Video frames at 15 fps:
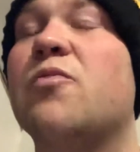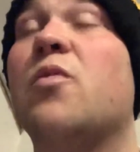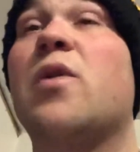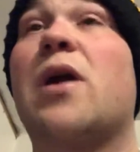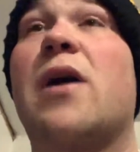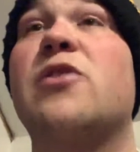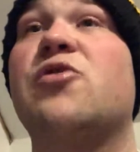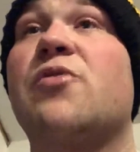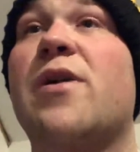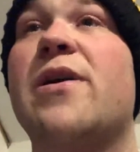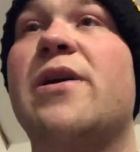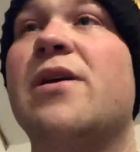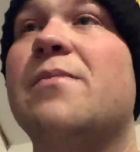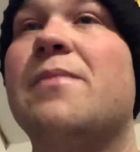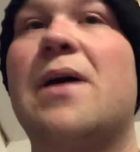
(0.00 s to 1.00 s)
Would I trade
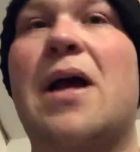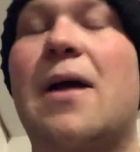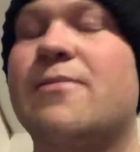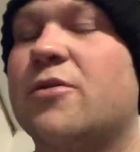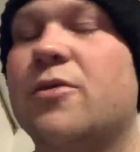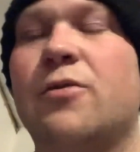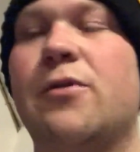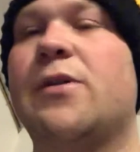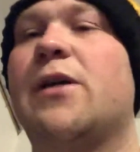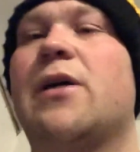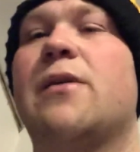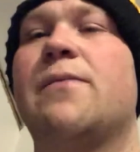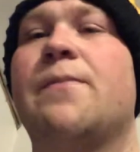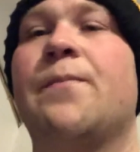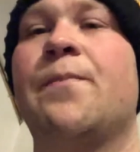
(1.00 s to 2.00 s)
him? Absolutely not.